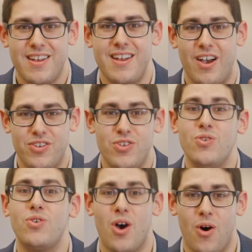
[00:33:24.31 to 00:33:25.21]
Now
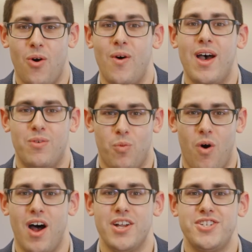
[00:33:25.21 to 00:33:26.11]
you go and
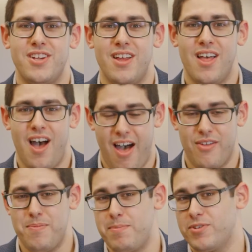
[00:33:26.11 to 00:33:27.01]
wash
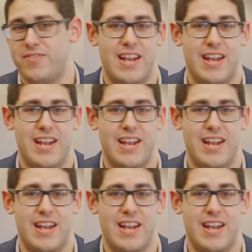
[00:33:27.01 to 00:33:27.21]
other people's feet."